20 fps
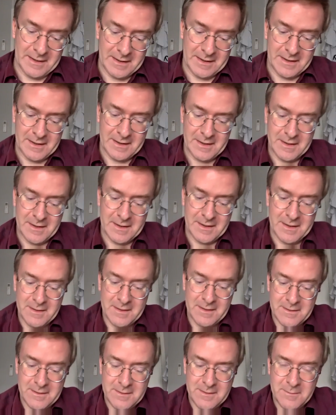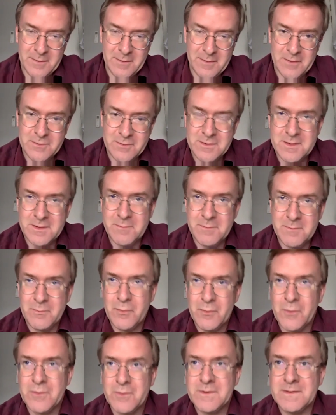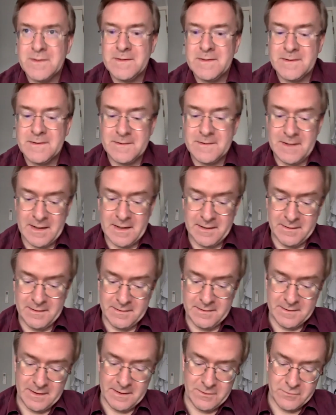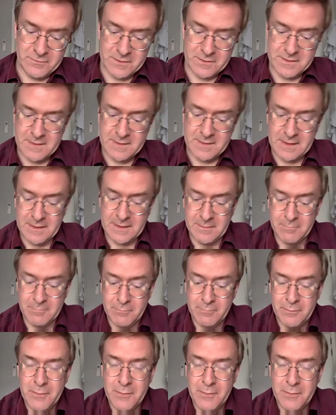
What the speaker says: the most important and interesting